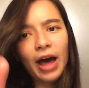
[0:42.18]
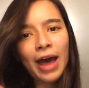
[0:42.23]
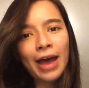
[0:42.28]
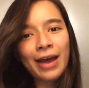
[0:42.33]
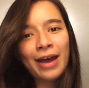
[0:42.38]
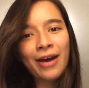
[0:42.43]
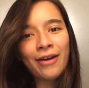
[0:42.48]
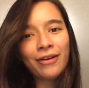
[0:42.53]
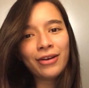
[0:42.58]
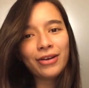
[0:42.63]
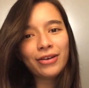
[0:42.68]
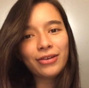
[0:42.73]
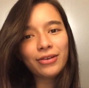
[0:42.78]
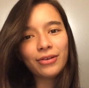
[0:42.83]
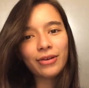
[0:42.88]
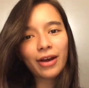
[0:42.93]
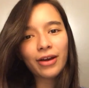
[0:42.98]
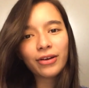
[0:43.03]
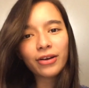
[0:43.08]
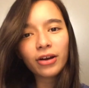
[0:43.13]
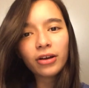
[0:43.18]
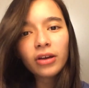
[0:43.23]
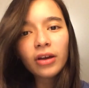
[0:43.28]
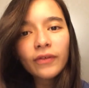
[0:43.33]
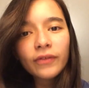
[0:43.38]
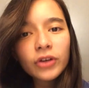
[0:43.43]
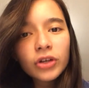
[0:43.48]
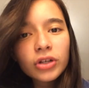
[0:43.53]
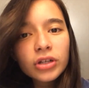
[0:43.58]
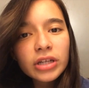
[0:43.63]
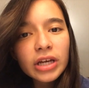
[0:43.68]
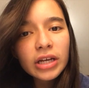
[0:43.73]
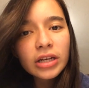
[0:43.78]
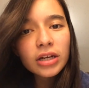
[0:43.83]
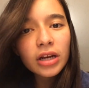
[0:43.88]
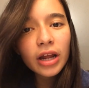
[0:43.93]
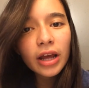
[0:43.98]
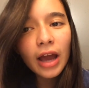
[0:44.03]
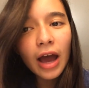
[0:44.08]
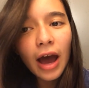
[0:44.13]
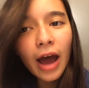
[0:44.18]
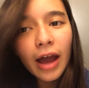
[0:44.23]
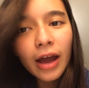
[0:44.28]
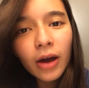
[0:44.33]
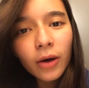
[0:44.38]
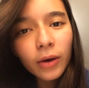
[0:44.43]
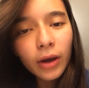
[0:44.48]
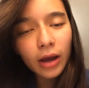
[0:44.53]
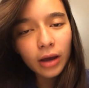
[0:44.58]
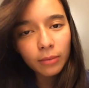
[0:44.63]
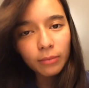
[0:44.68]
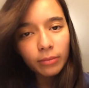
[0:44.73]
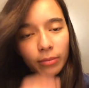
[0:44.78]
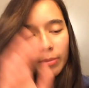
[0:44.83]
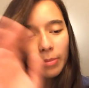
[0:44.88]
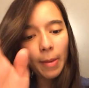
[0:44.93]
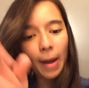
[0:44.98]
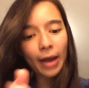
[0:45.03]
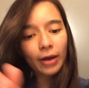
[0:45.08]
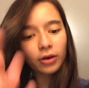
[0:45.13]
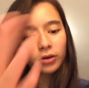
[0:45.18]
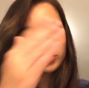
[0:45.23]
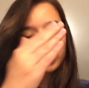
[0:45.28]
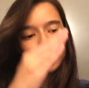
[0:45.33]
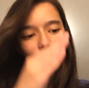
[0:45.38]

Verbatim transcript: hi, how are you? Are you having a good day today? Hi, okay, back on